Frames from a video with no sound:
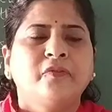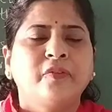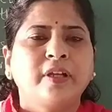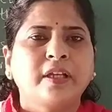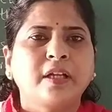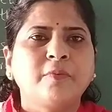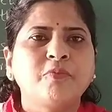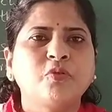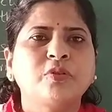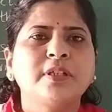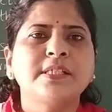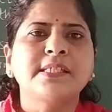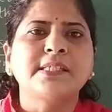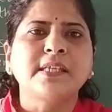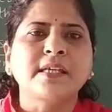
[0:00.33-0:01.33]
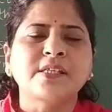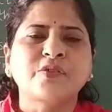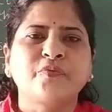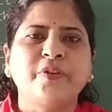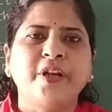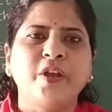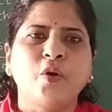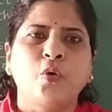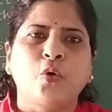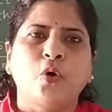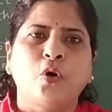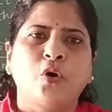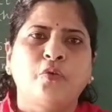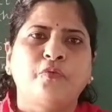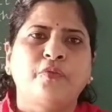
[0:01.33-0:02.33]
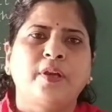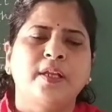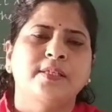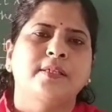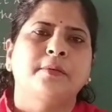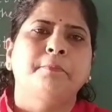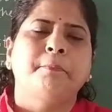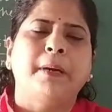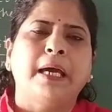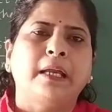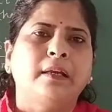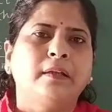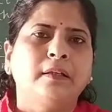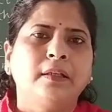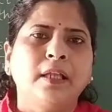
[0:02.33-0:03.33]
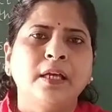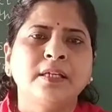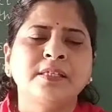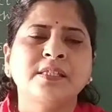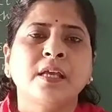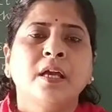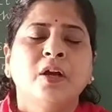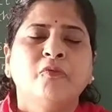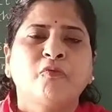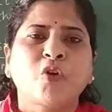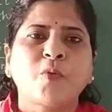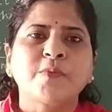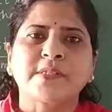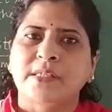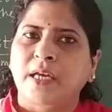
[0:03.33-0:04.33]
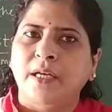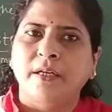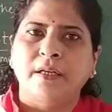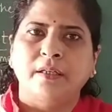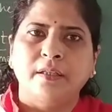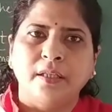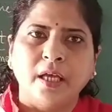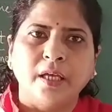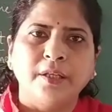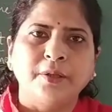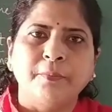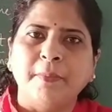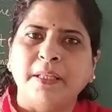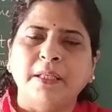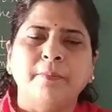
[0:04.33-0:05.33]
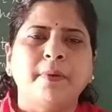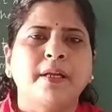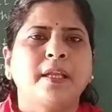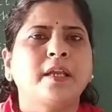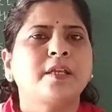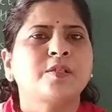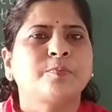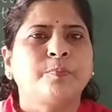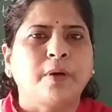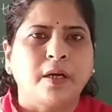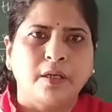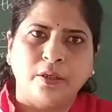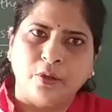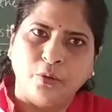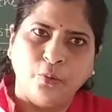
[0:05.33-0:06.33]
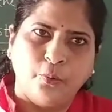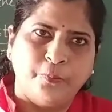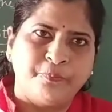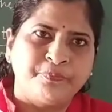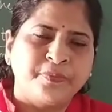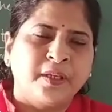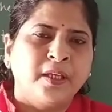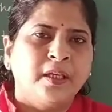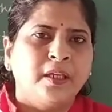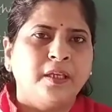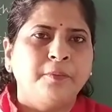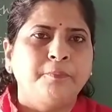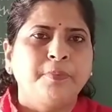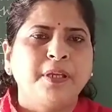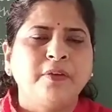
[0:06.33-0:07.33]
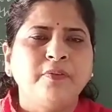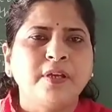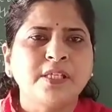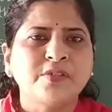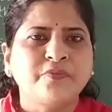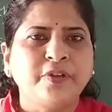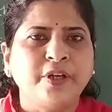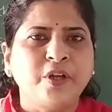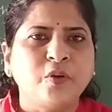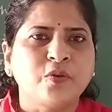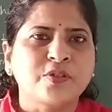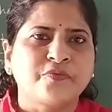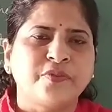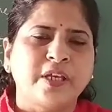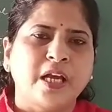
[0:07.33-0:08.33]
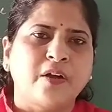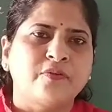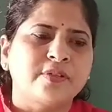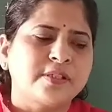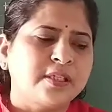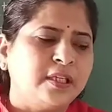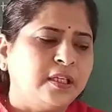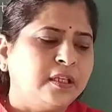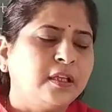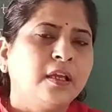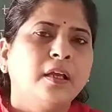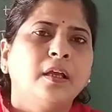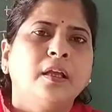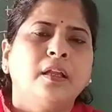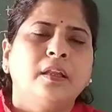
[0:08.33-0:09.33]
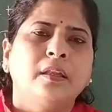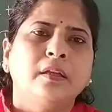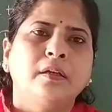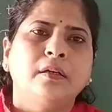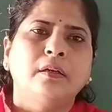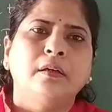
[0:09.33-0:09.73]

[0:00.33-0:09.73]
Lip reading: Welcome to this sixth video of lesson Parallel Lines from Standard 9th Mathematics Part 2. In previous videos we have seen the